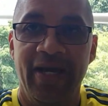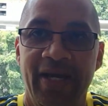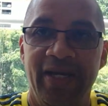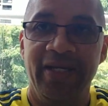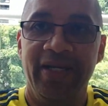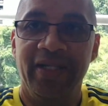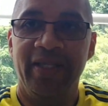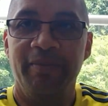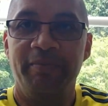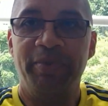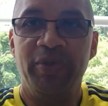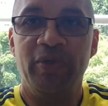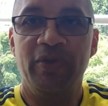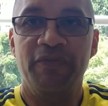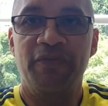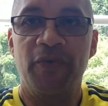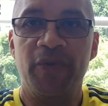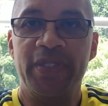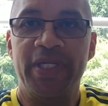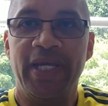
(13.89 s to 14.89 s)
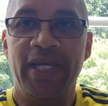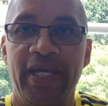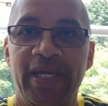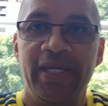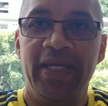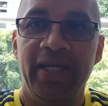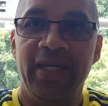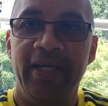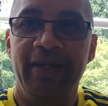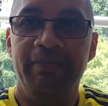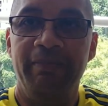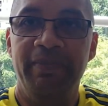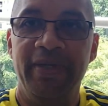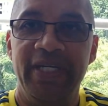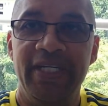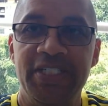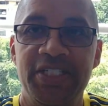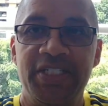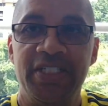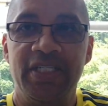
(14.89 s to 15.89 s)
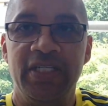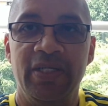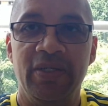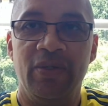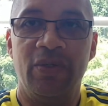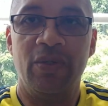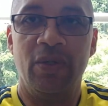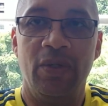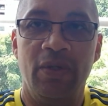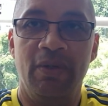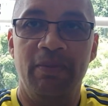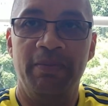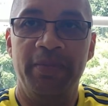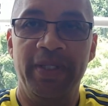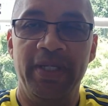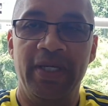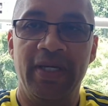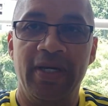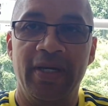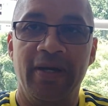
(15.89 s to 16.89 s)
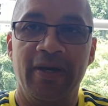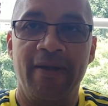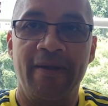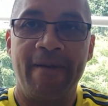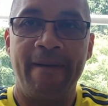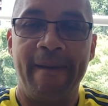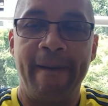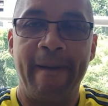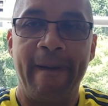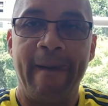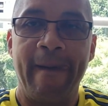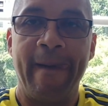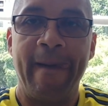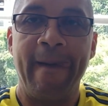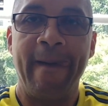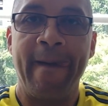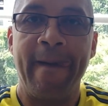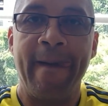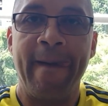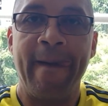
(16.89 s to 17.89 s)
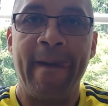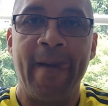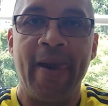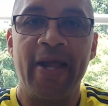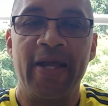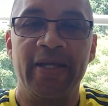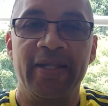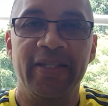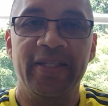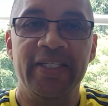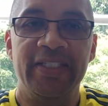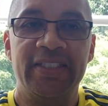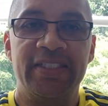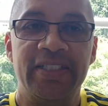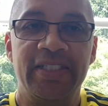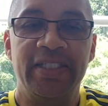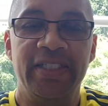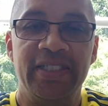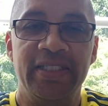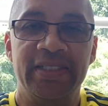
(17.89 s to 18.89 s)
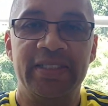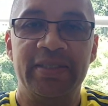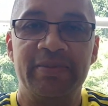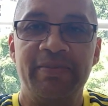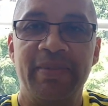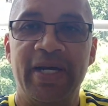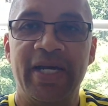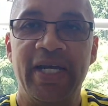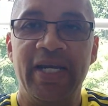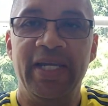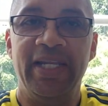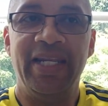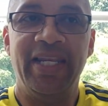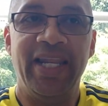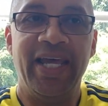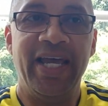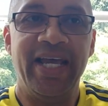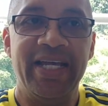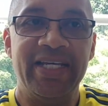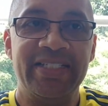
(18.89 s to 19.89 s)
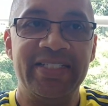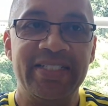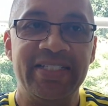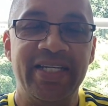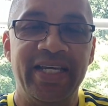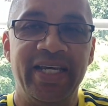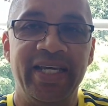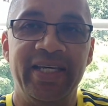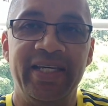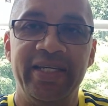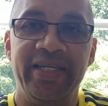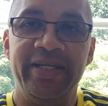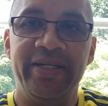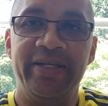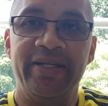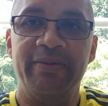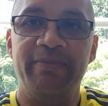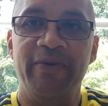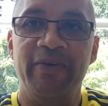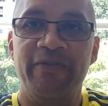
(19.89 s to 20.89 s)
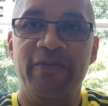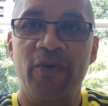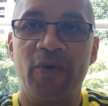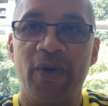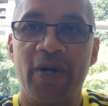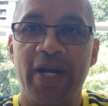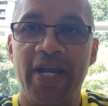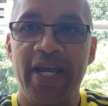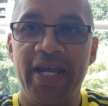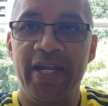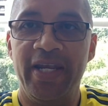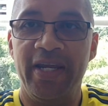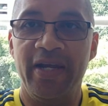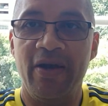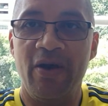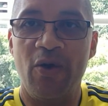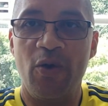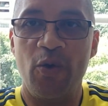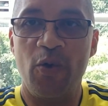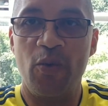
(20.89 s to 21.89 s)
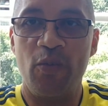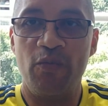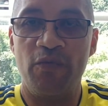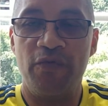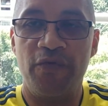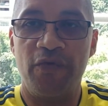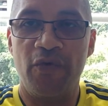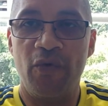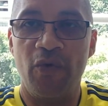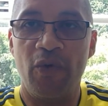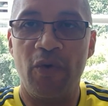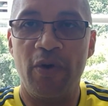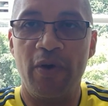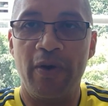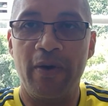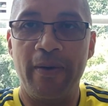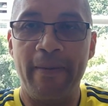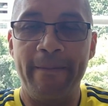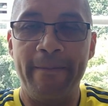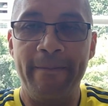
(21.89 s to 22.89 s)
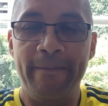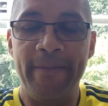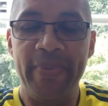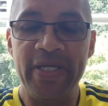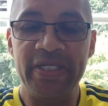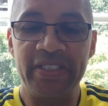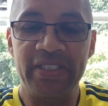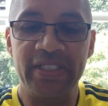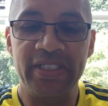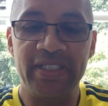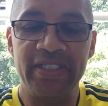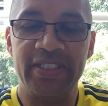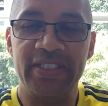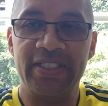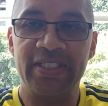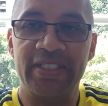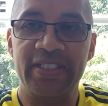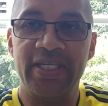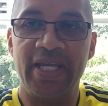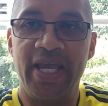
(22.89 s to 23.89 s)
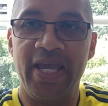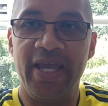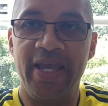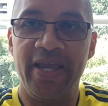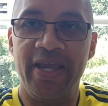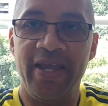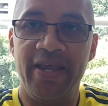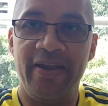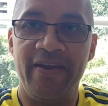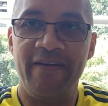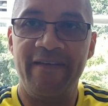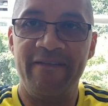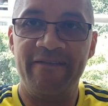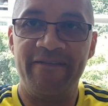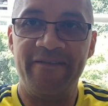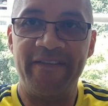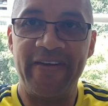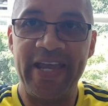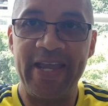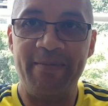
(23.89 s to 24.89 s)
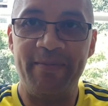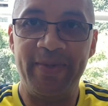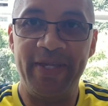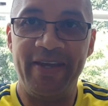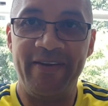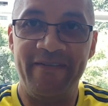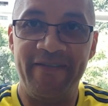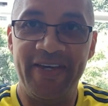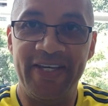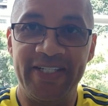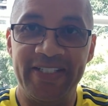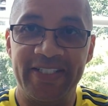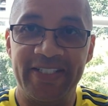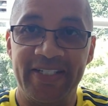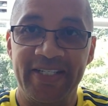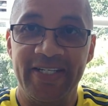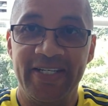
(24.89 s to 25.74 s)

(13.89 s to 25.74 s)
Another beautiful day in Medellin, Colombia. This is my last day here before heading home for business and family event.